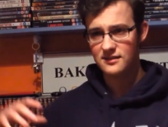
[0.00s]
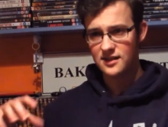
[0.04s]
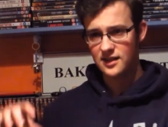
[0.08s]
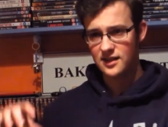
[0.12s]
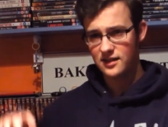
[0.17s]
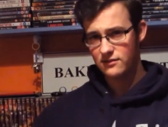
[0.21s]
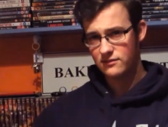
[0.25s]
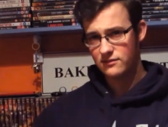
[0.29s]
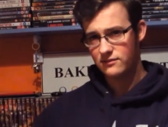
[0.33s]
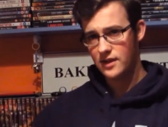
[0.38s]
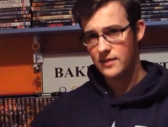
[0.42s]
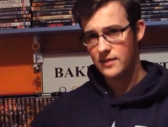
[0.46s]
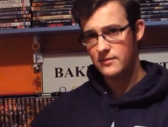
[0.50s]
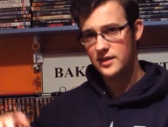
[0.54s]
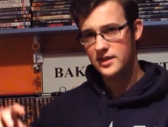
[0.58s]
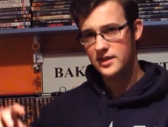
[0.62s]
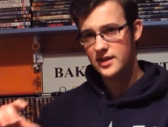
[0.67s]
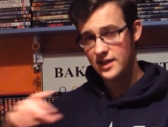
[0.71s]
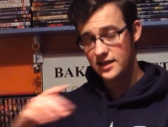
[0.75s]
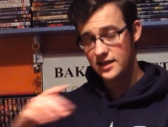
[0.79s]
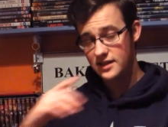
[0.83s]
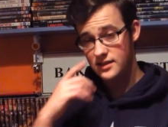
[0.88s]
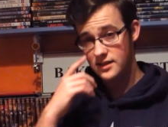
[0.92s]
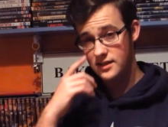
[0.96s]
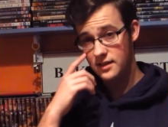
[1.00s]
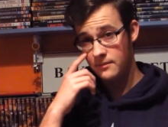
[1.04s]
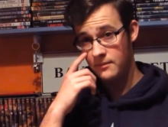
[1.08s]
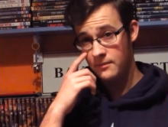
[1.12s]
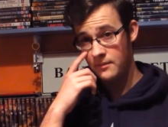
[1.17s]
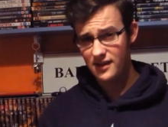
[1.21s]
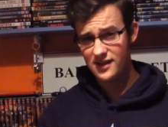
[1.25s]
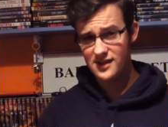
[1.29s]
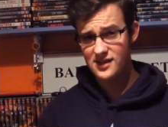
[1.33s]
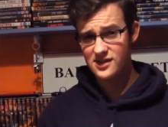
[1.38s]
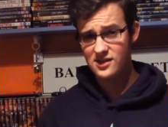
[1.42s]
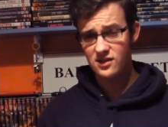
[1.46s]
kind of imitates them.
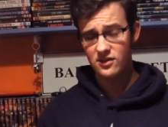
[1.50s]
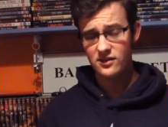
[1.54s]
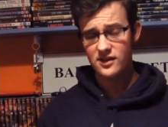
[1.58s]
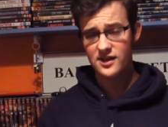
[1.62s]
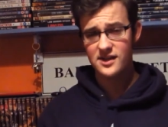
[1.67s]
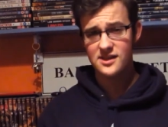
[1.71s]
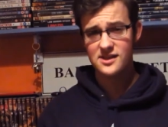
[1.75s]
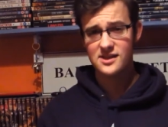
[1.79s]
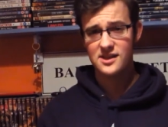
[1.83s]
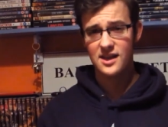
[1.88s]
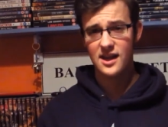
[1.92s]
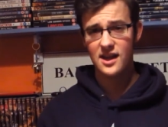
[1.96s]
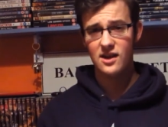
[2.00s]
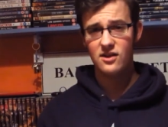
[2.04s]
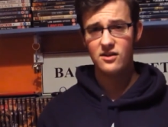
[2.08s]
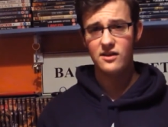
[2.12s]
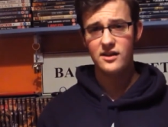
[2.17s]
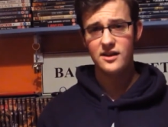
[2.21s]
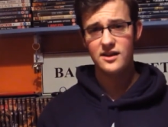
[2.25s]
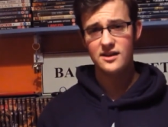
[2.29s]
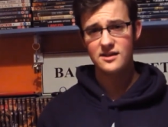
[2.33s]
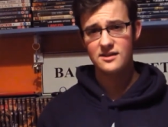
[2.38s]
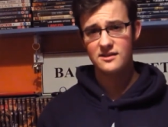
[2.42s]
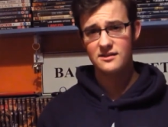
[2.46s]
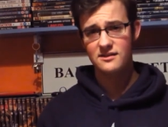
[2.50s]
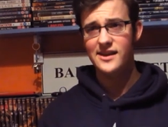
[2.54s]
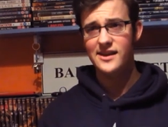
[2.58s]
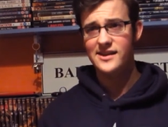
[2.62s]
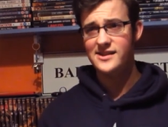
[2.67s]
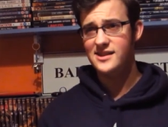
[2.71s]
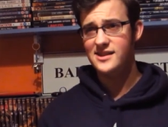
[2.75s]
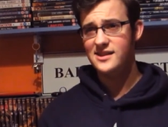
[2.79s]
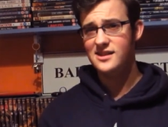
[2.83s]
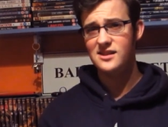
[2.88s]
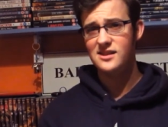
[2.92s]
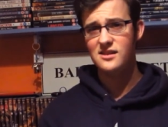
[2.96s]
It's not that scary and it's
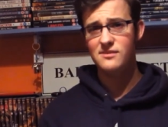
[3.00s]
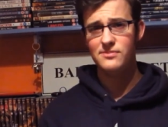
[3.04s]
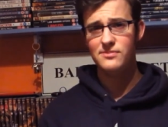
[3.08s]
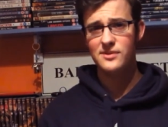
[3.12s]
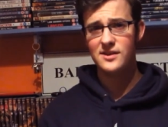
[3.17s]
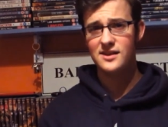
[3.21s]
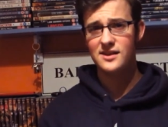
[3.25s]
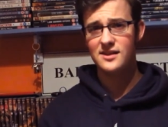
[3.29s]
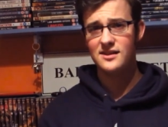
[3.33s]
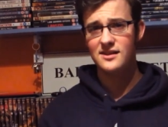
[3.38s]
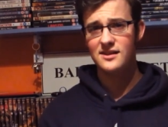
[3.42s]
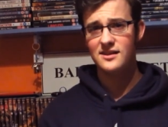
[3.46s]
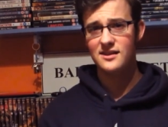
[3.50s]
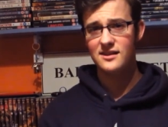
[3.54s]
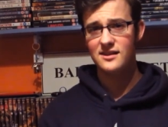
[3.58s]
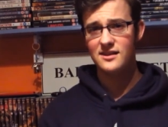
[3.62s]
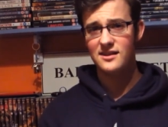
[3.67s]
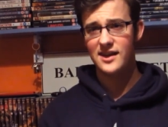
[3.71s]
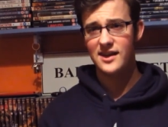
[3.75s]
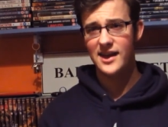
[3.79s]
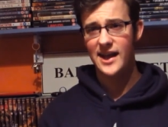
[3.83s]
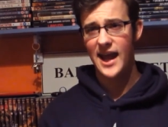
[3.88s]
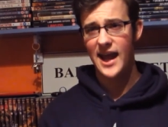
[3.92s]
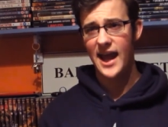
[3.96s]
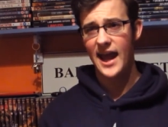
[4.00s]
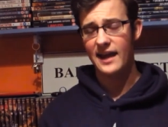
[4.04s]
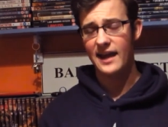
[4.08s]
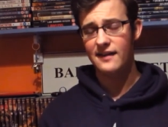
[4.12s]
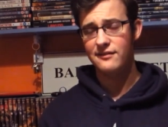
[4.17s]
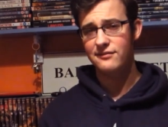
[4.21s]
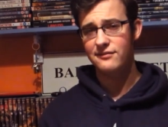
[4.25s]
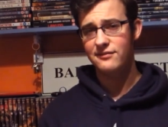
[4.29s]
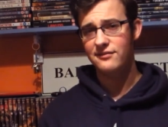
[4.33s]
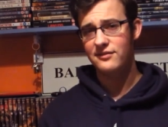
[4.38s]
just a bit naff.